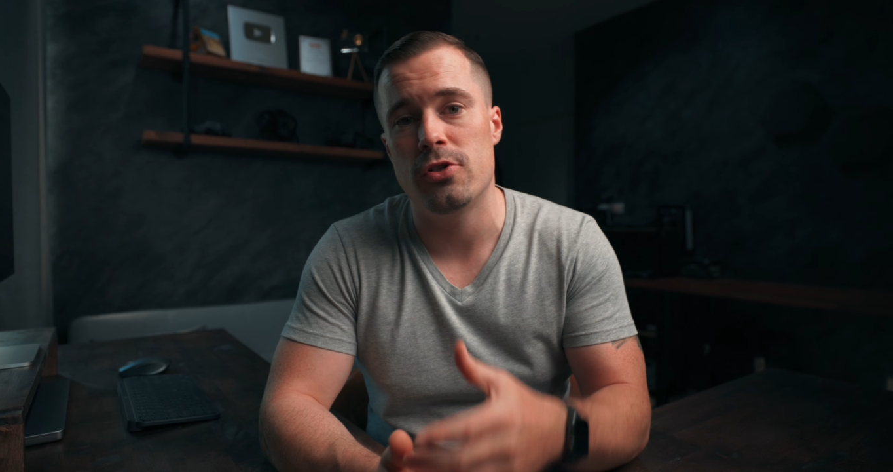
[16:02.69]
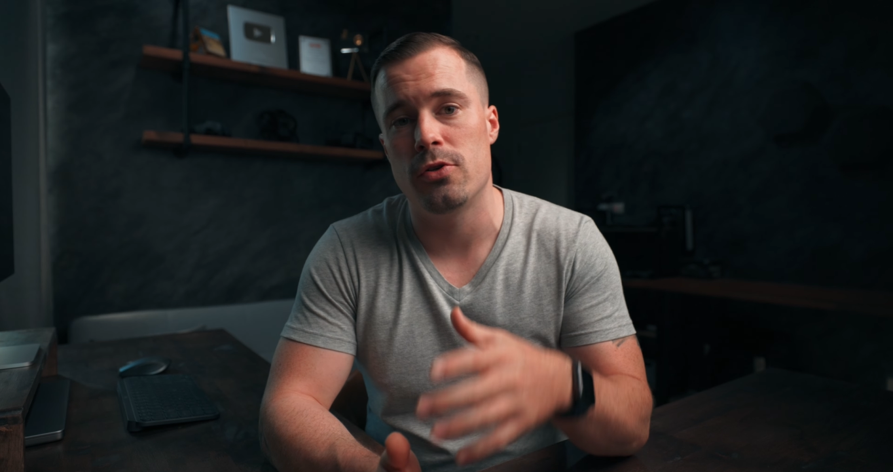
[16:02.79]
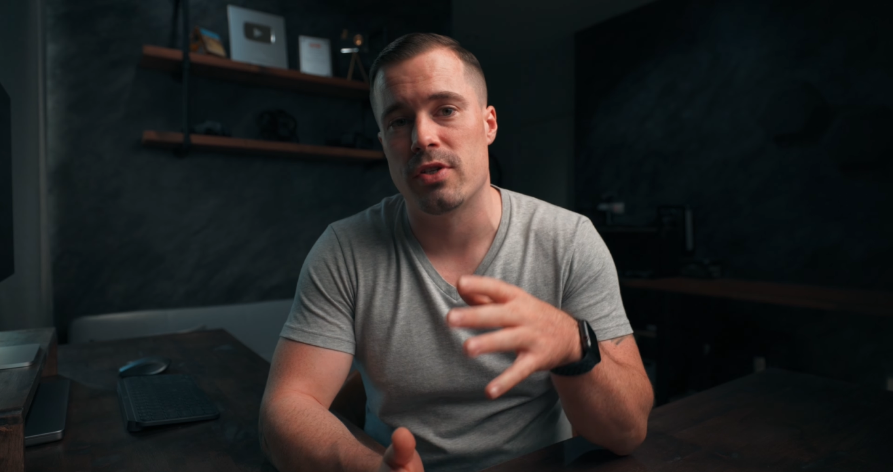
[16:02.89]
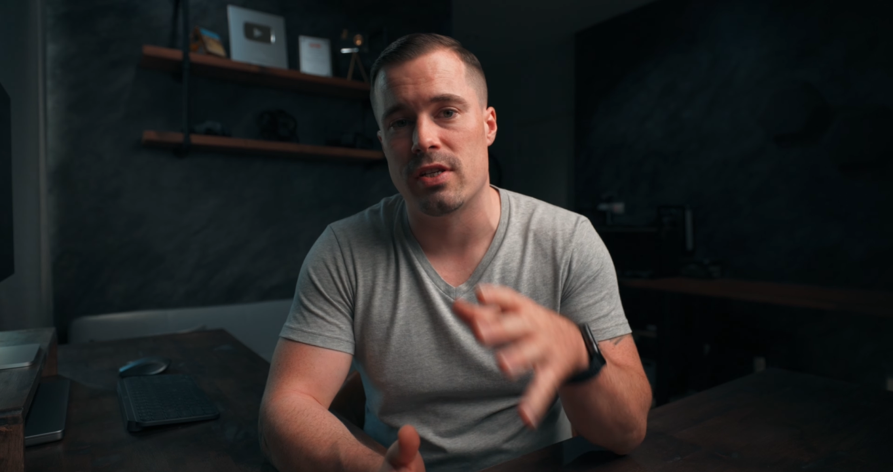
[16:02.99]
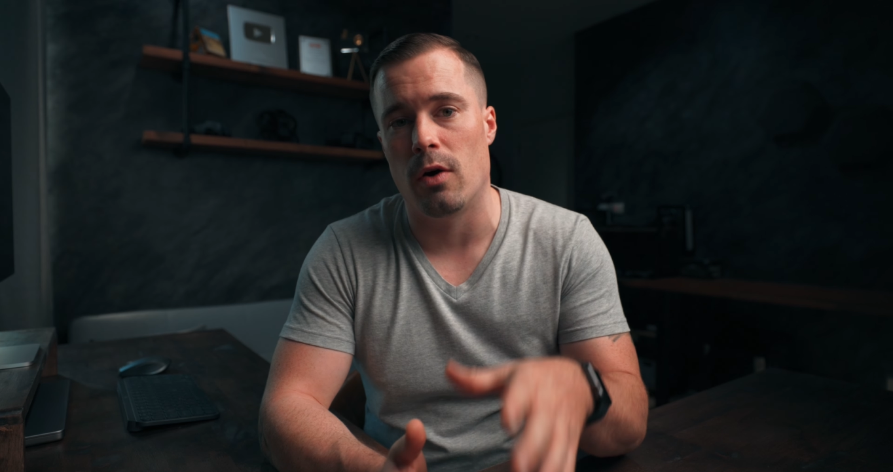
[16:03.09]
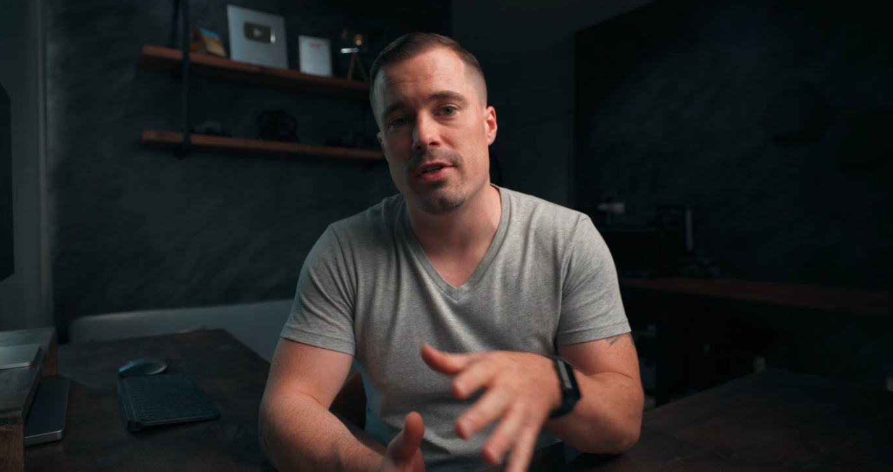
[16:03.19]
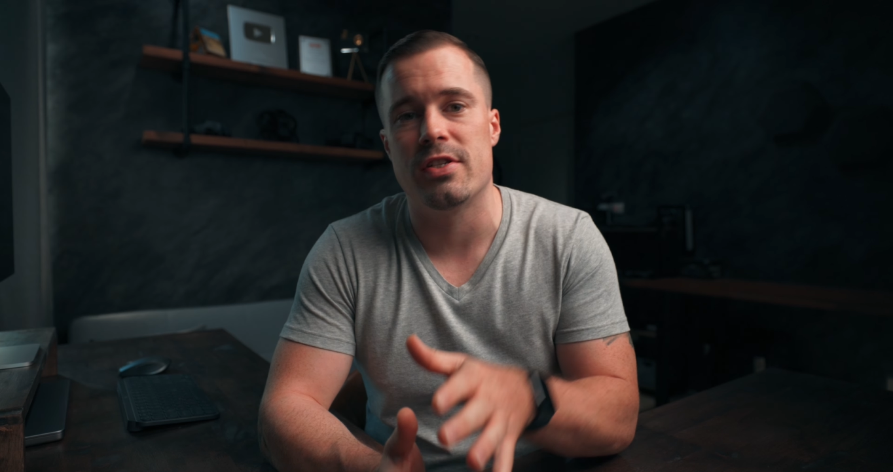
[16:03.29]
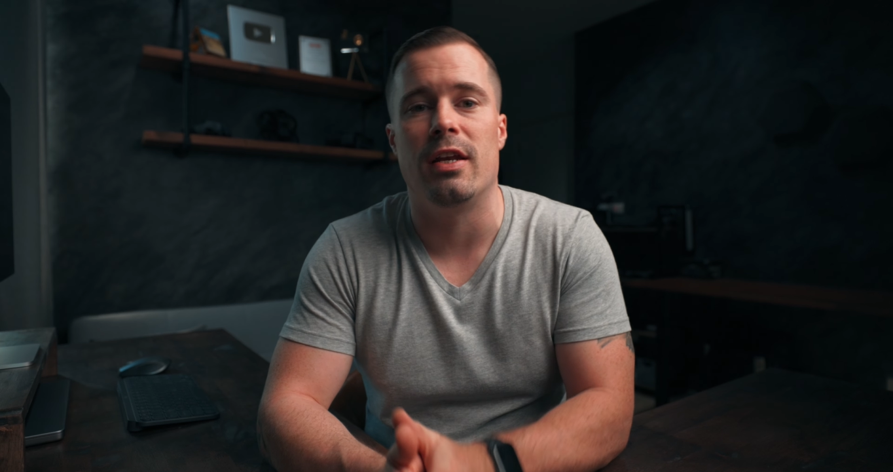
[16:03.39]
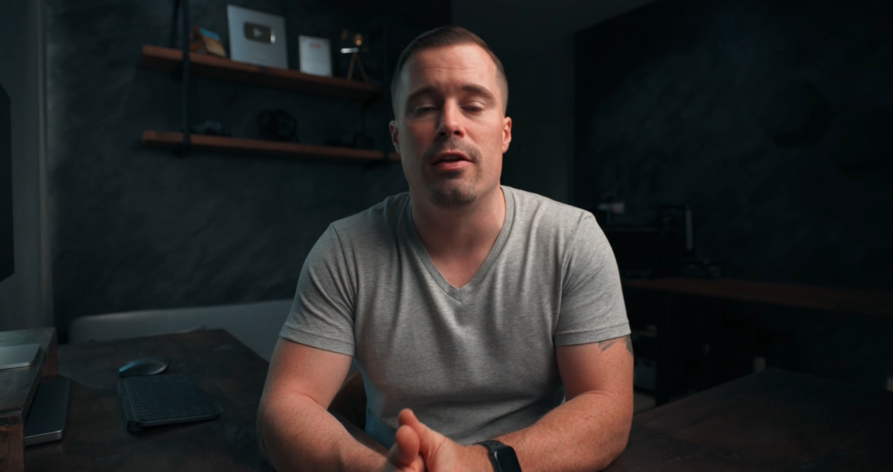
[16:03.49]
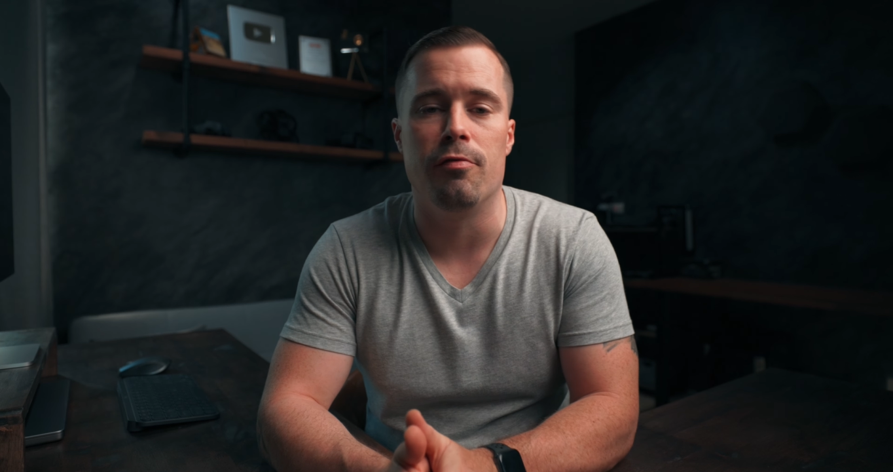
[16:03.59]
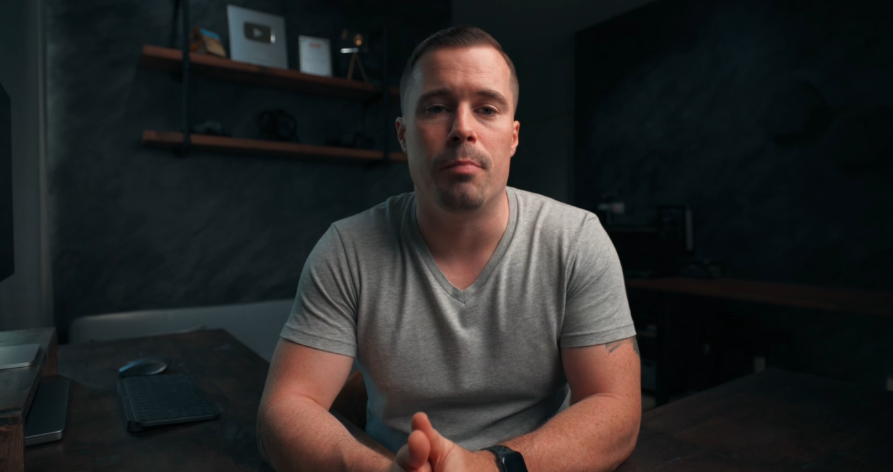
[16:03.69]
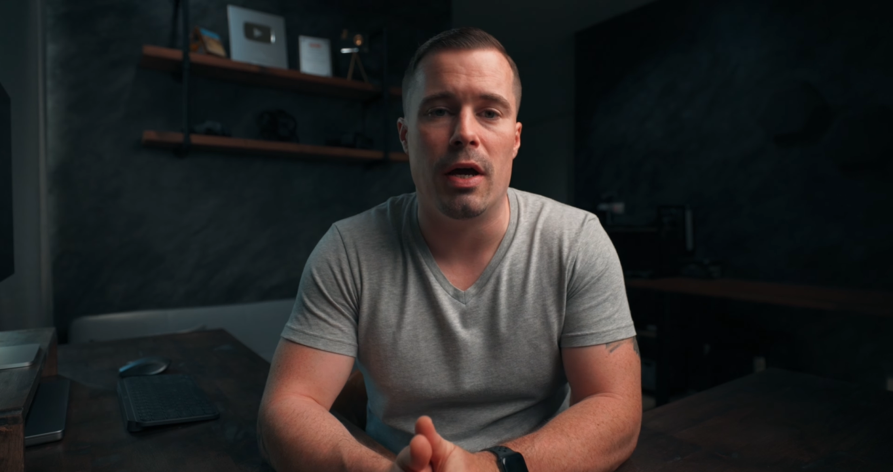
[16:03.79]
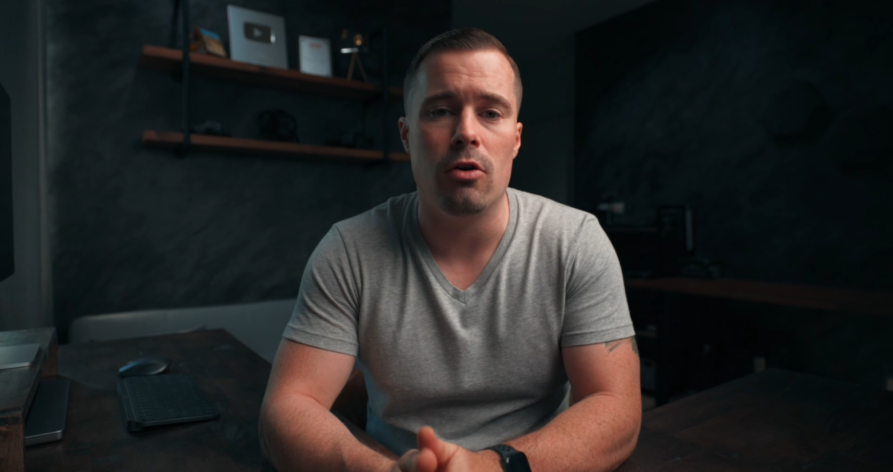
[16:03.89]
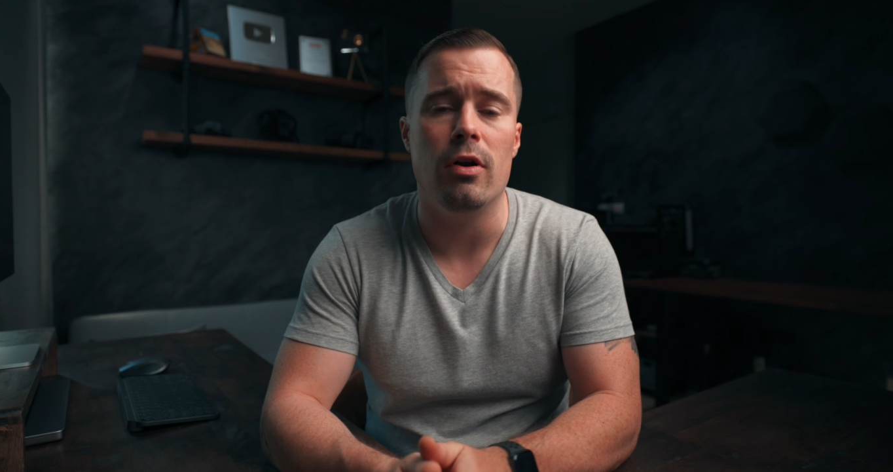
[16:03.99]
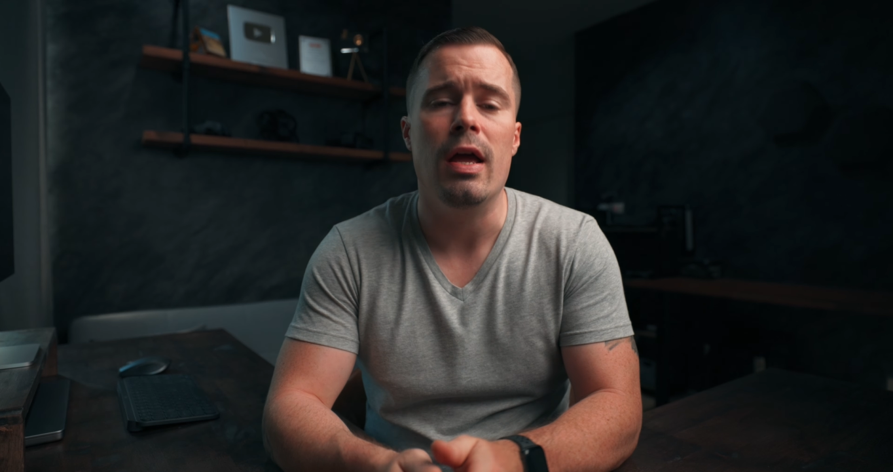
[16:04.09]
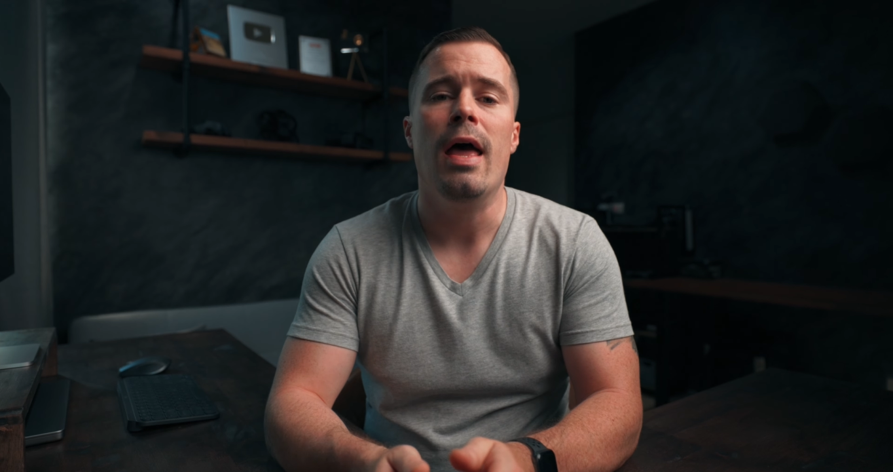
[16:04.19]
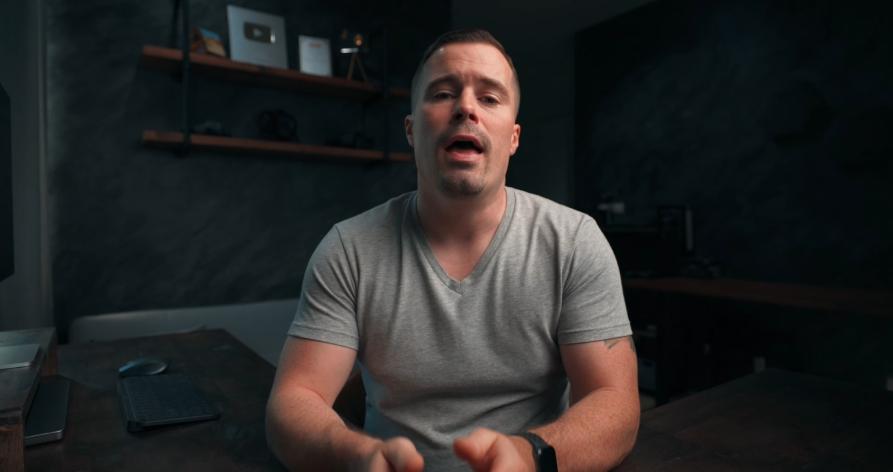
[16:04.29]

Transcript: to sound design even better.